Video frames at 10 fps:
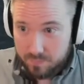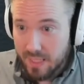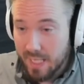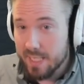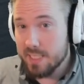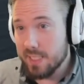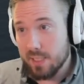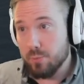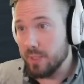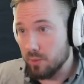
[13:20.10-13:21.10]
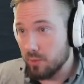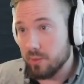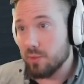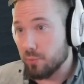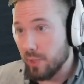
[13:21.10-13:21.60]
and still went
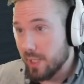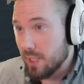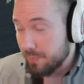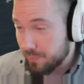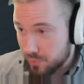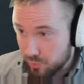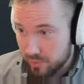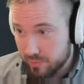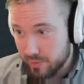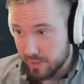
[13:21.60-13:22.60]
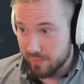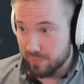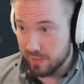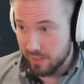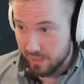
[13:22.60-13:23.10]
on to rack up
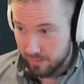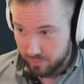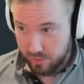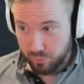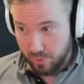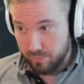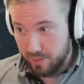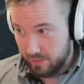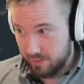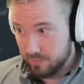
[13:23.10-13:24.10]
270k damage in 12 minutes.